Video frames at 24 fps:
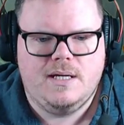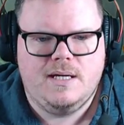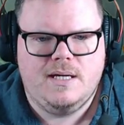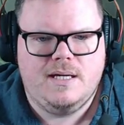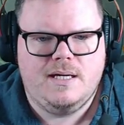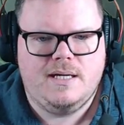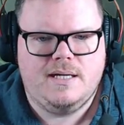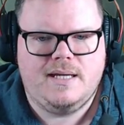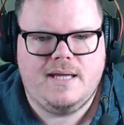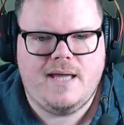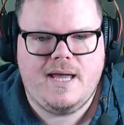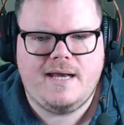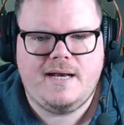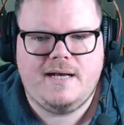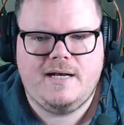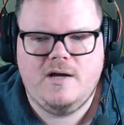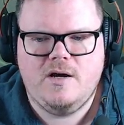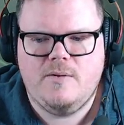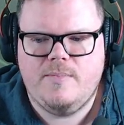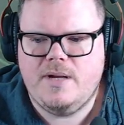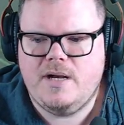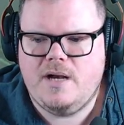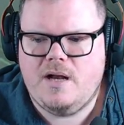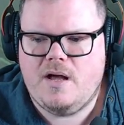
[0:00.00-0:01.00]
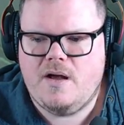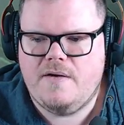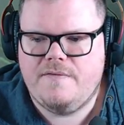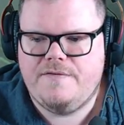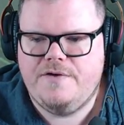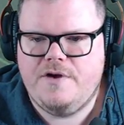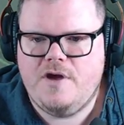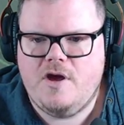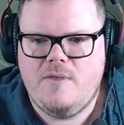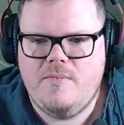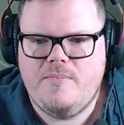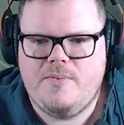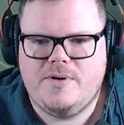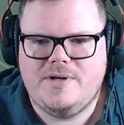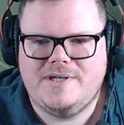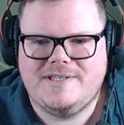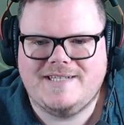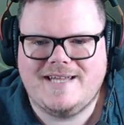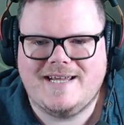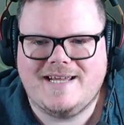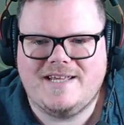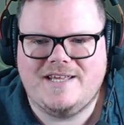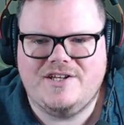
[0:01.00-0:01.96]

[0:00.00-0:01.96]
Gain a little bit of life. No point attacking.